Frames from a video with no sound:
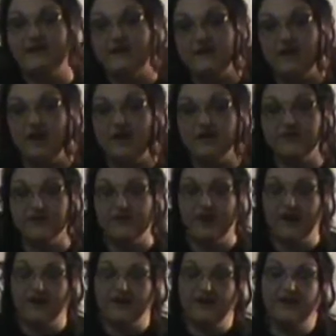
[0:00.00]
to the doctor,
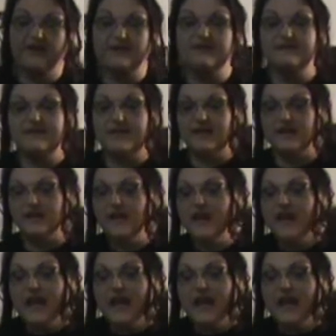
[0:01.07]
our youngest son.